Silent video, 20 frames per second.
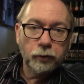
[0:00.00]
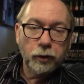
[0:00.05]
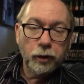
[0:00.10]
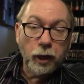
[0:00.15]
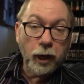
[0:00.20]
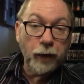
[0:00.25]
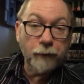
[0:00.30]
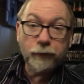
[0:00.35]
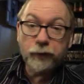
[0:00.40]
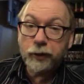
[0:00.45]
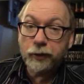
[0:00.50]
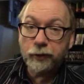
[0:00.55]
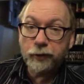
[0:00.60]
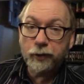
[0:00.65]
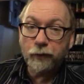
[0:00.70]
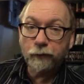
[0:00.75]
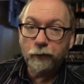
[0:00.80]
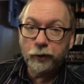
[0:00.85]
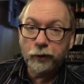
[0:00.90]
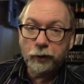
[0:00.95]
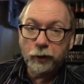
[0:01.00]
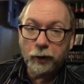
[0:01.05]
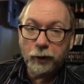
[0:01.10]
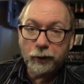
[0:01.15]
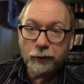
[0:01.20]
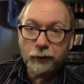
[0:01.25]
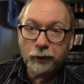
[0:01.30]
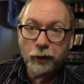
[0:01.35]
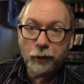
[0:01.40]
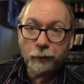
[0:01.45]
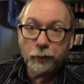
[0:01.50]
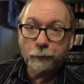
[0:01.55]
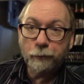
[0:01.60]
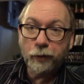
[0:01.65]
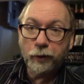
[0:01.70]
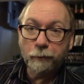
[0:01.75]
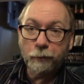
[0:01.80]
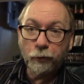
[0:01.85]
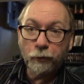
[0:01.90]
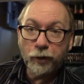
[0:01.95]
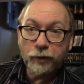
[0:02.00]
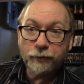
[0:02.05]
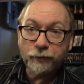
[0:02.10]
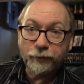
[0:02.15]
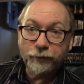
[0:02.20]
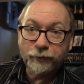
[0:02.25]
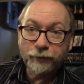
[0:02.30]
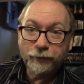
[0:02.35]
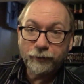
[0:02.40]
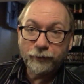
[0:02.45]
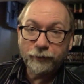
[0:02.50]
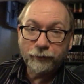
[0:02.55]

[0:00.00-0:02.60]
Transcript: I haven't seen the one yet. I actually got that put on my watch list.